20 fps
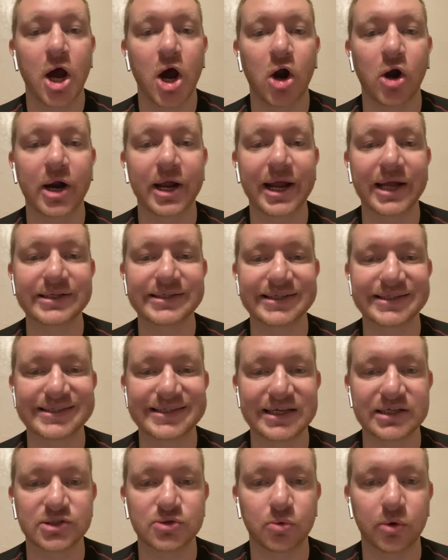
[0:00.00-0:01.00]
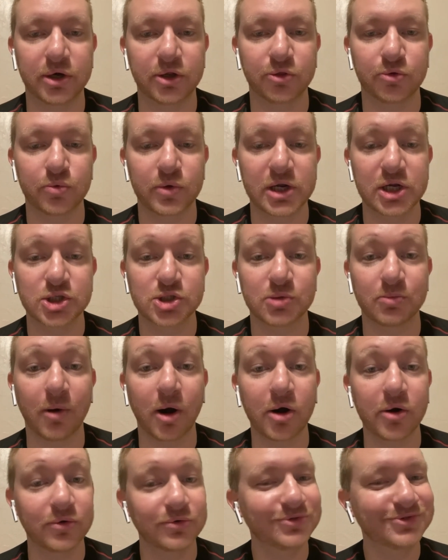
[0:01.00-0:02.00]
All right, guys, that's day 23.
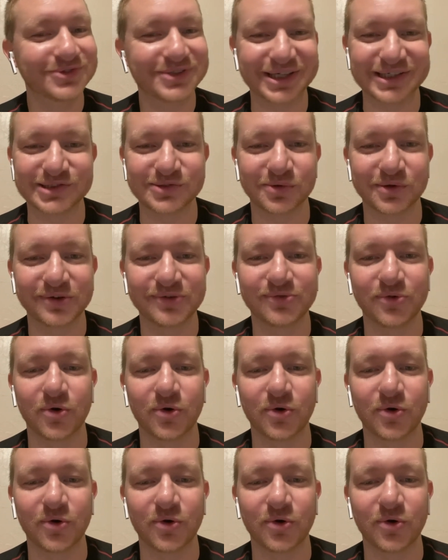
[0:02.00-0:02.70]
Tomorrow, day 24.